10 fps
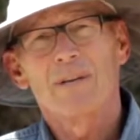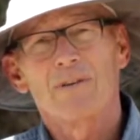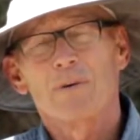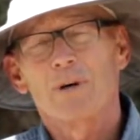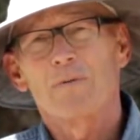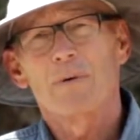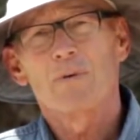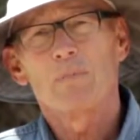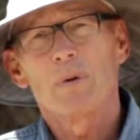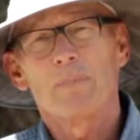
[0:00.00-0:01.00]
to
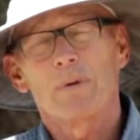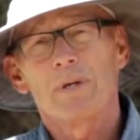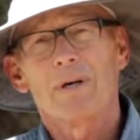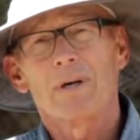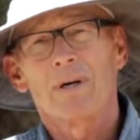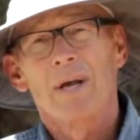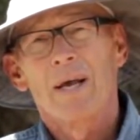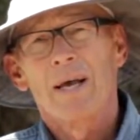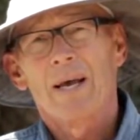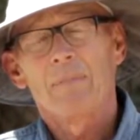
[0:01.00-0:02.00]
250 people a year,
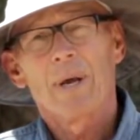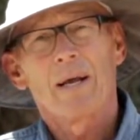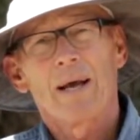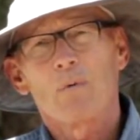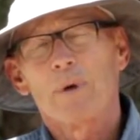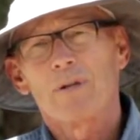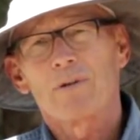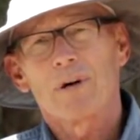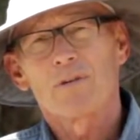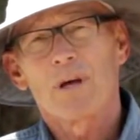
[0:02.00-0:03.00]
and man, that wind
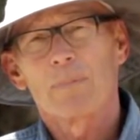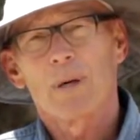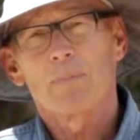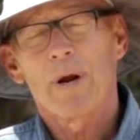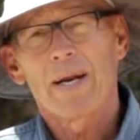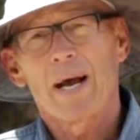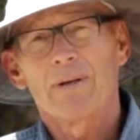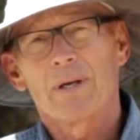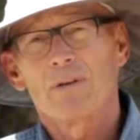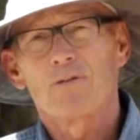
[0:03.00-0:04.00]
starts coming up right now.
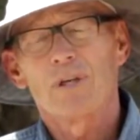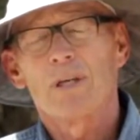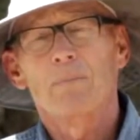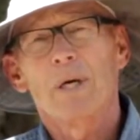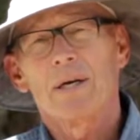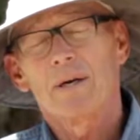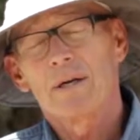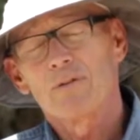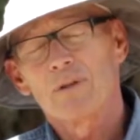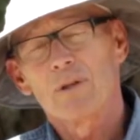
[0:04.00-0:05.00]
You can see in a minute, you're
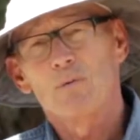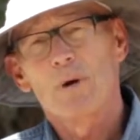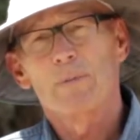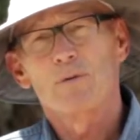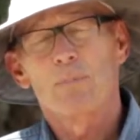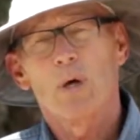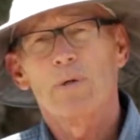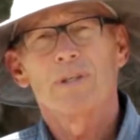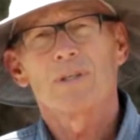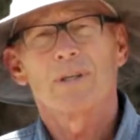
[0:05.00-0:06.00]
gonna see the ribbons
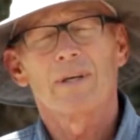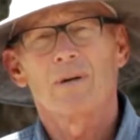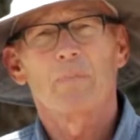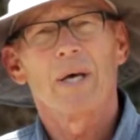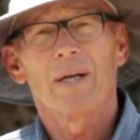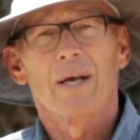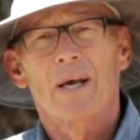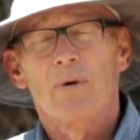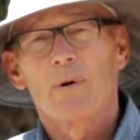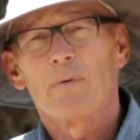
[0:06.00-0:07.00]
blowing just a little bit.
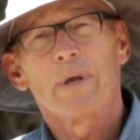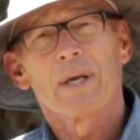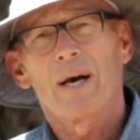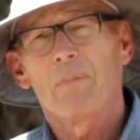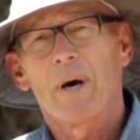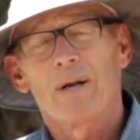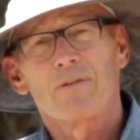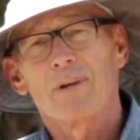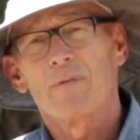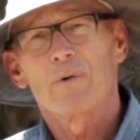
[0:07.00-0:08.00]
We've only got about a
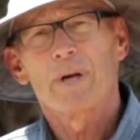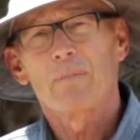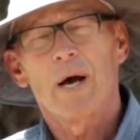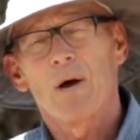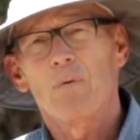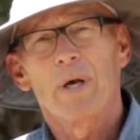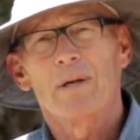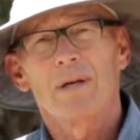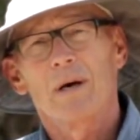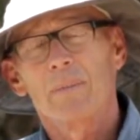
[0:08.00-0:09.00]
7 or 8 mile
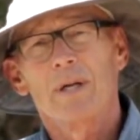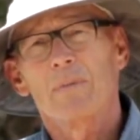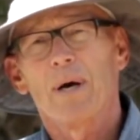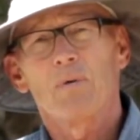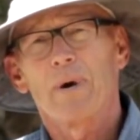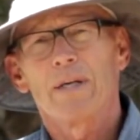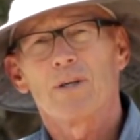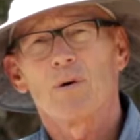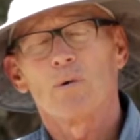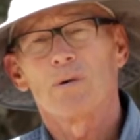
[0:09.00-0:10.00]
wind coming into my right
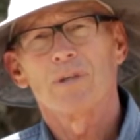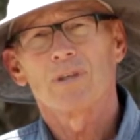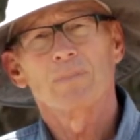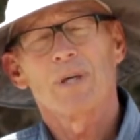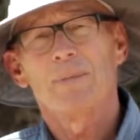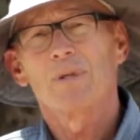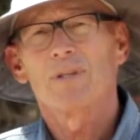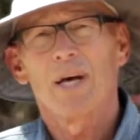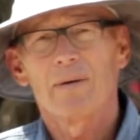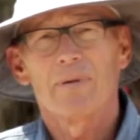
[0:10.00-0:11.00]
shoulder, and sometimes
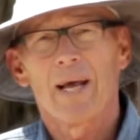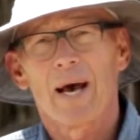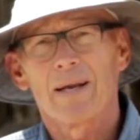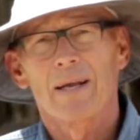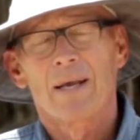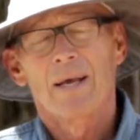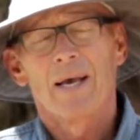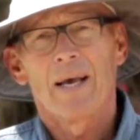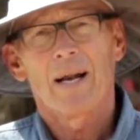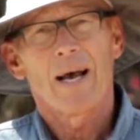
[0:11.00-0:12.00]
it's not even that.
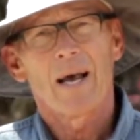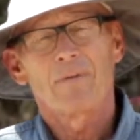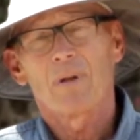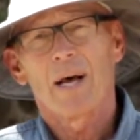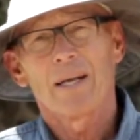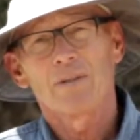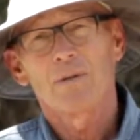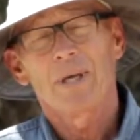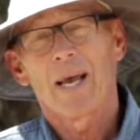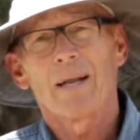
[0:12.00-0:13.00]
And I have clients
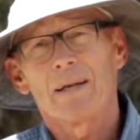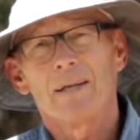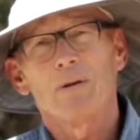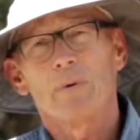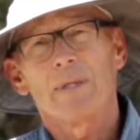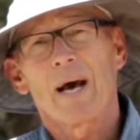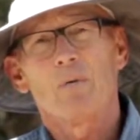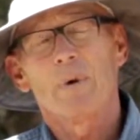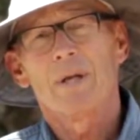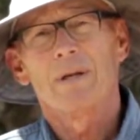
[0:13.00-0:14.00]
who can't deal with
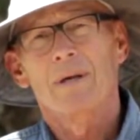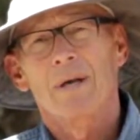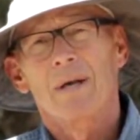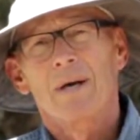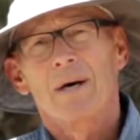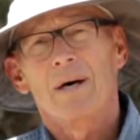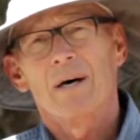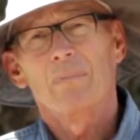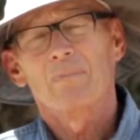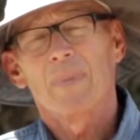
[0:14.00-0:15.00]
that wind.
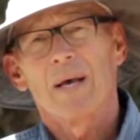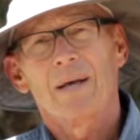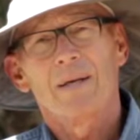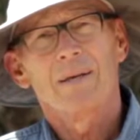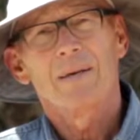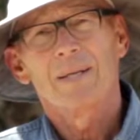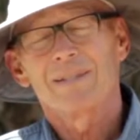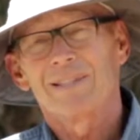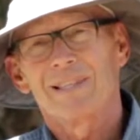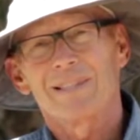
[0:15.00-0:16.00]
And
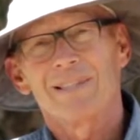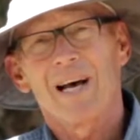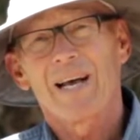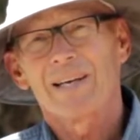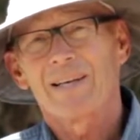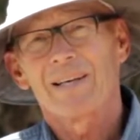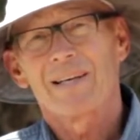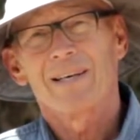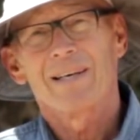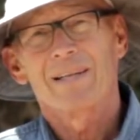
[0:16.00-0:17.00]
it's just not,
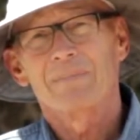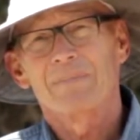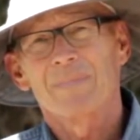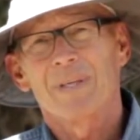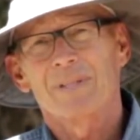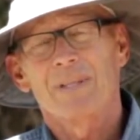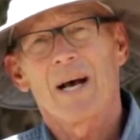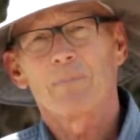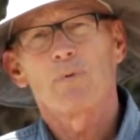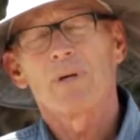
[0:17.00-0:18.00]
it's
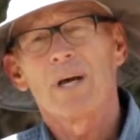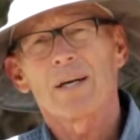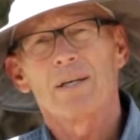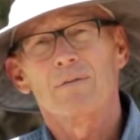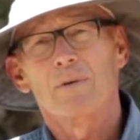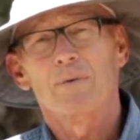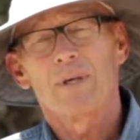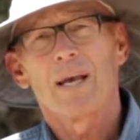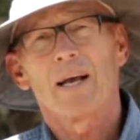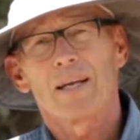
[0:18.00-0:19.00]
not productive if you
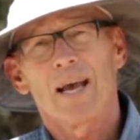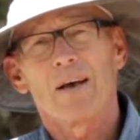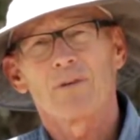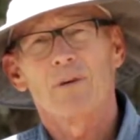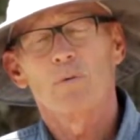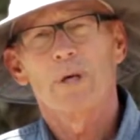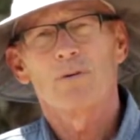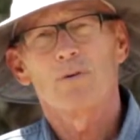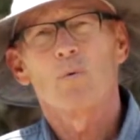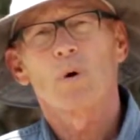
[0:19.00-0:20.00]
can't cast in the
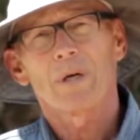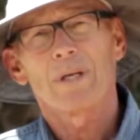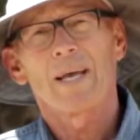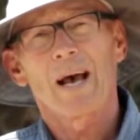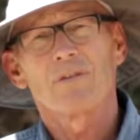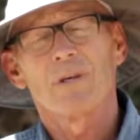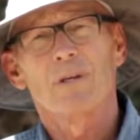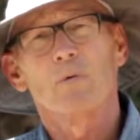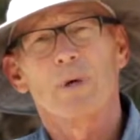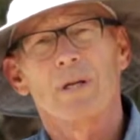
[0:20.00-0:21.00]
wind. So work at casting
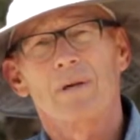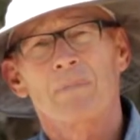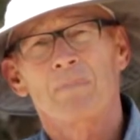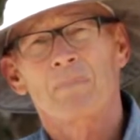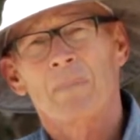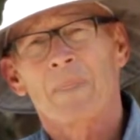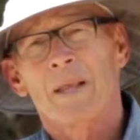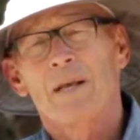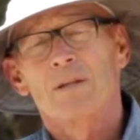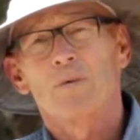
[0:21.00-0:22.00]
in the wind.
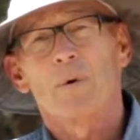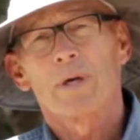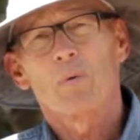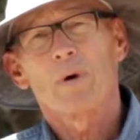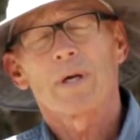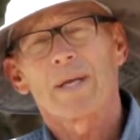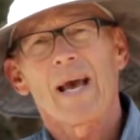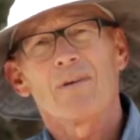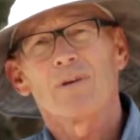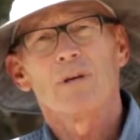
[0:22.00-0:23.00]
So we're going to work at
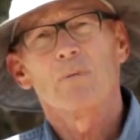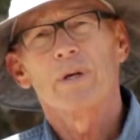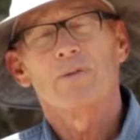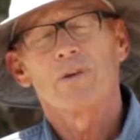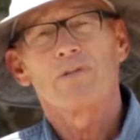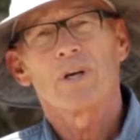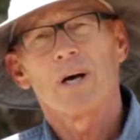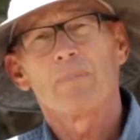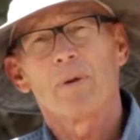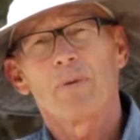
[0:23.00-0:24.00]
casting in the wind. There's just a
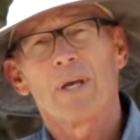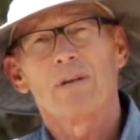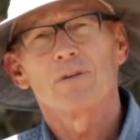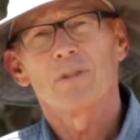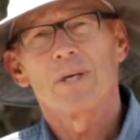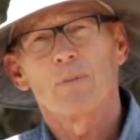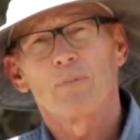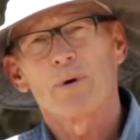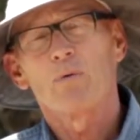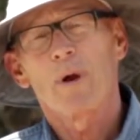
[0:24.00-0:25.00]
couple of things that are
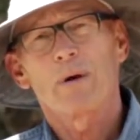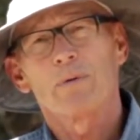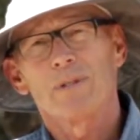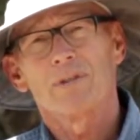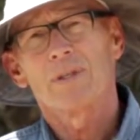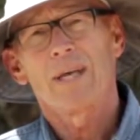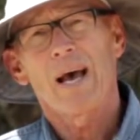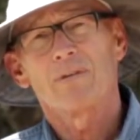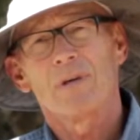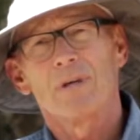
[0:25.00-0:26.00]
prerequisites to
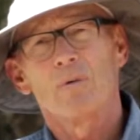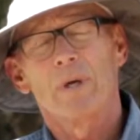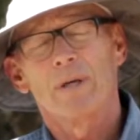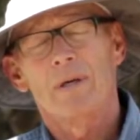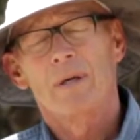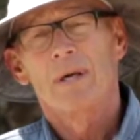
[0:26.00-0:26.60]
casting in the wind.